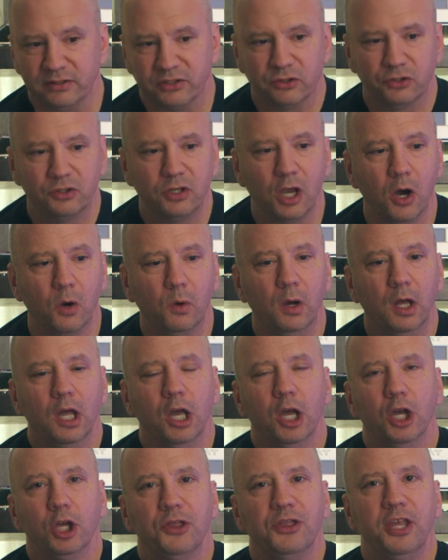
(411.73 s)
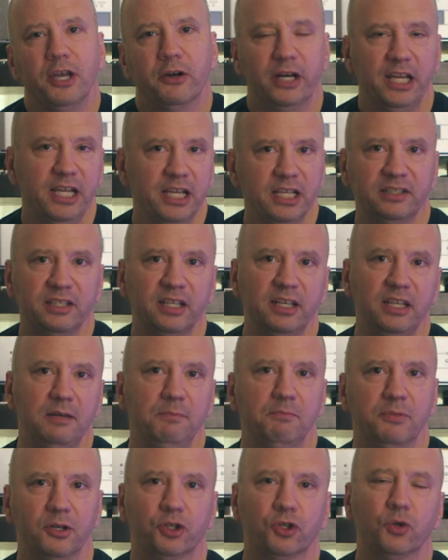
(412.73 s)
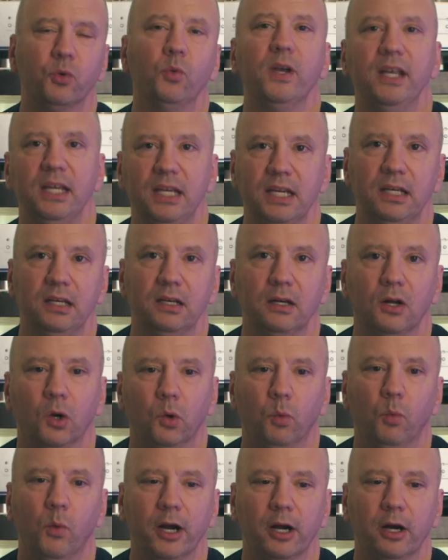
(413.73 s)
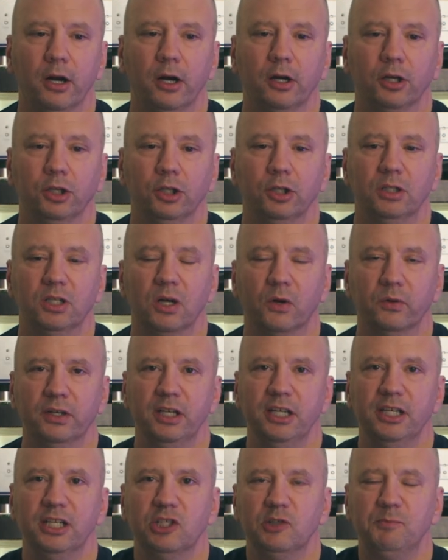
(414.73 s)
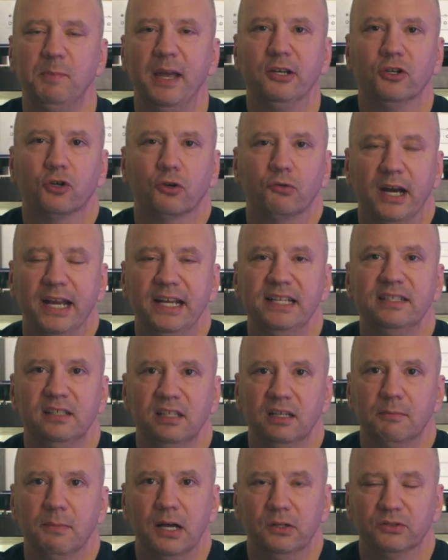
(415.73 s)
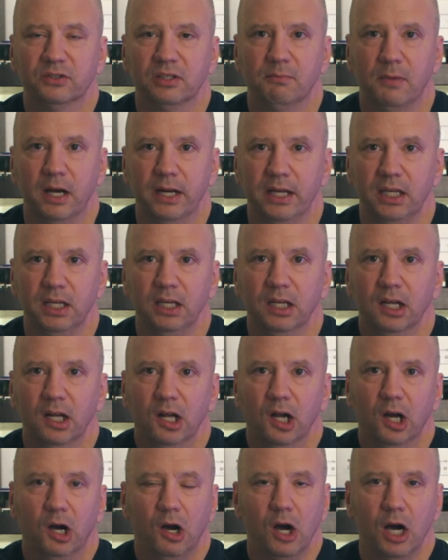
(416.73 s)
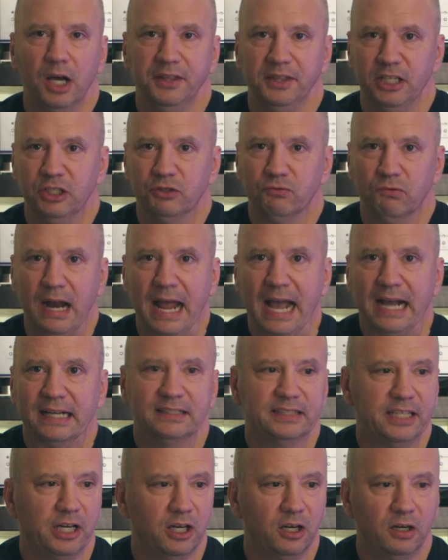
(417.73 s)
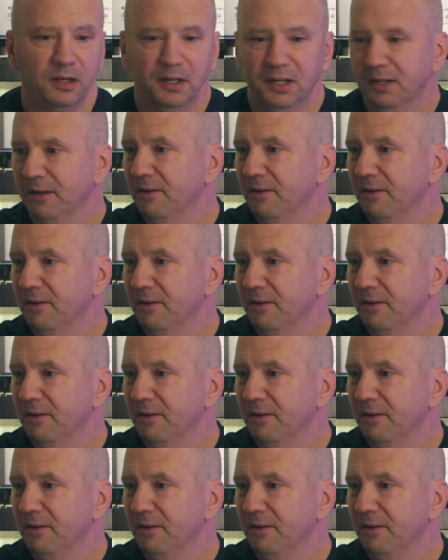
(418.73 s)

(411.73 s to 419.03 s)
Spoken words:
So there is an in-between where you don't need to spend crazy amounts of money on these racks that are